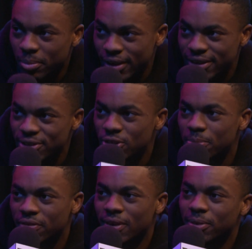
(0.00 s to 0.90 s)
Black History
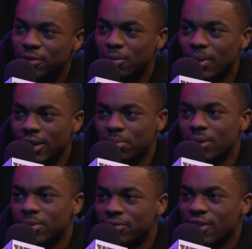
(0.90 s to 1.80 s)
Month not really for black
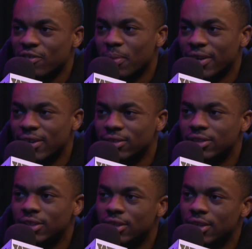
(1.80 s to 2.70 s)
people; it's for everybody else
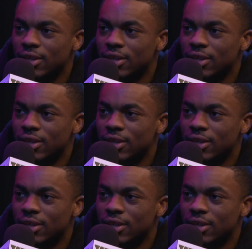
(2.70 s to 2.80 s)
to